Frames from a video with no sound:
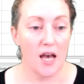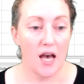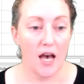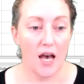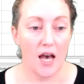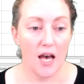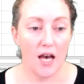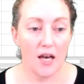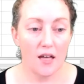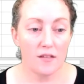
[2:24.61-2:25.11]

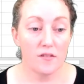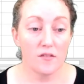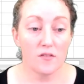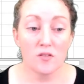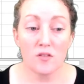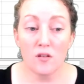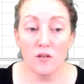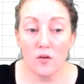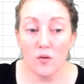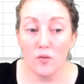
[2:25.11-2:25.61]
There's
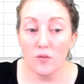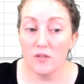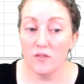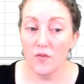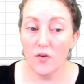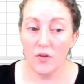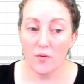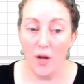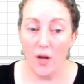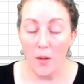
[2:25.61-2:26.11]
loads of
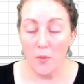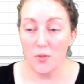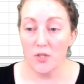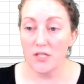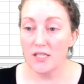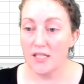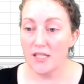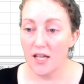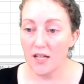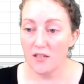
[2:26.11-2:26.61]
other
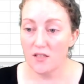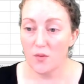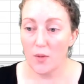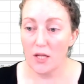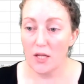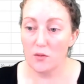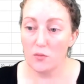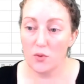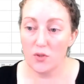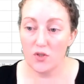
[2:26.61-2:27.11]
options then as well,
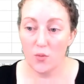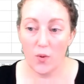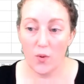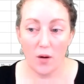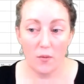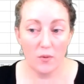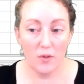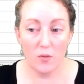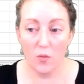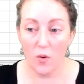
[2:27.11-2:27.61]
which you
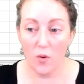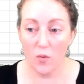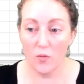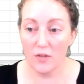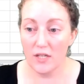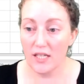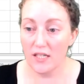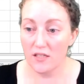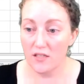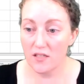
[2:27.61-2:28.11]
probably won't
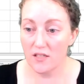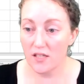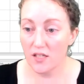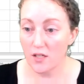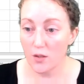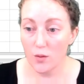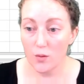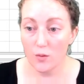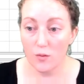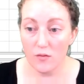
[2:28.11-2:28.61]
need to
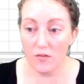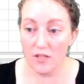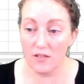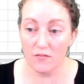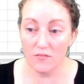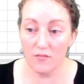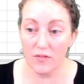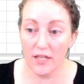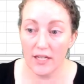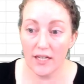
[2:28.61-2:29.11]
use
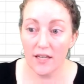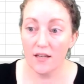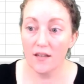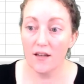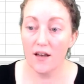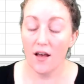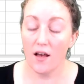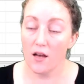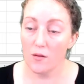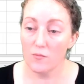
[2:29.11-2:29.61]
really.
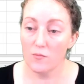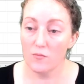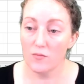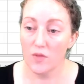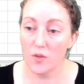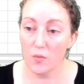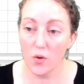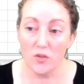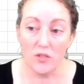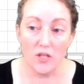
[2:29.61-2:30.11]
The
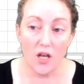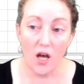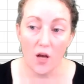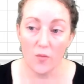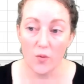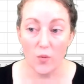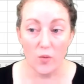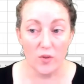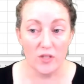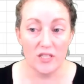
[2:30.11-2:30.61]
most
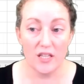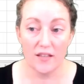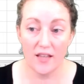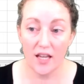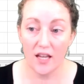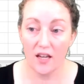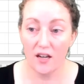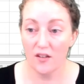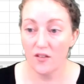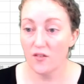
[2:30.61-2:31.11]
common ones I
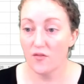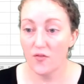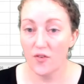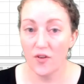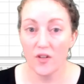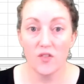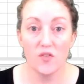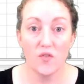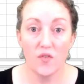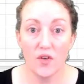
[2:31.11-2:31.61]
think are the
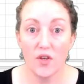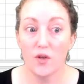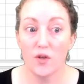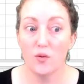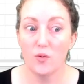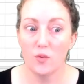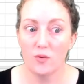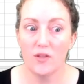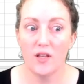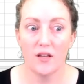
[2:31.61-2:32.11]
first
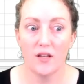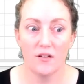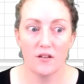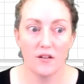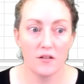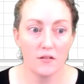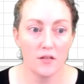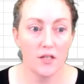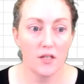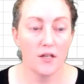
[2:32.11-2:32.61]
few that
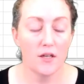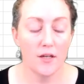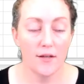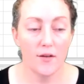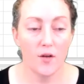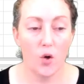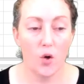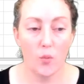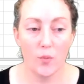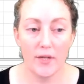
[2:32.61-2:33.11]
are
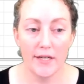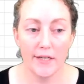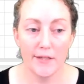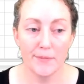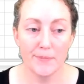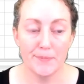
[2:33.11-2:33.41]
up here.